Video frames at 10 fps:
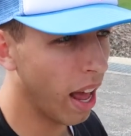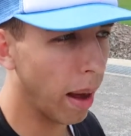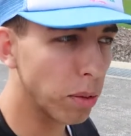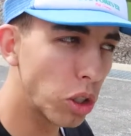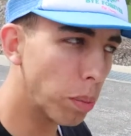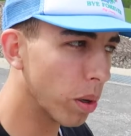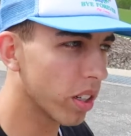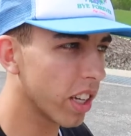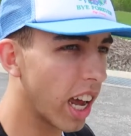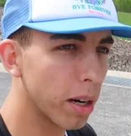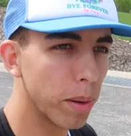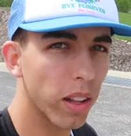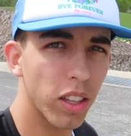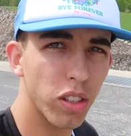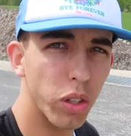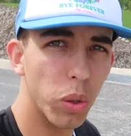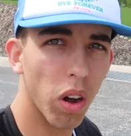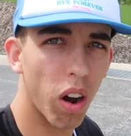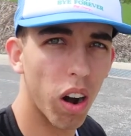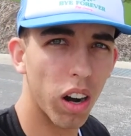I'm super excited about this new
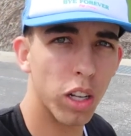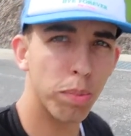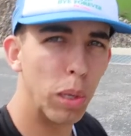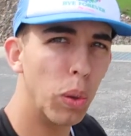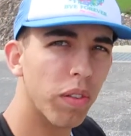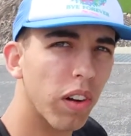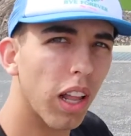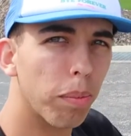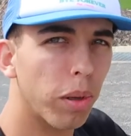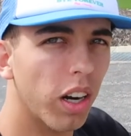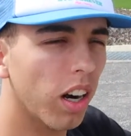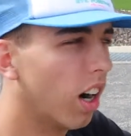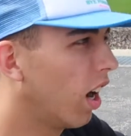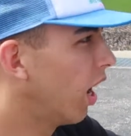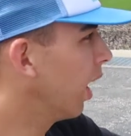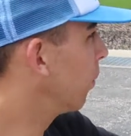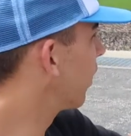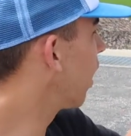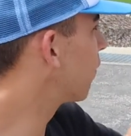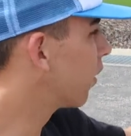car. It's beautiful up here. And
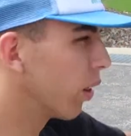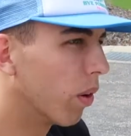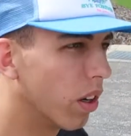without further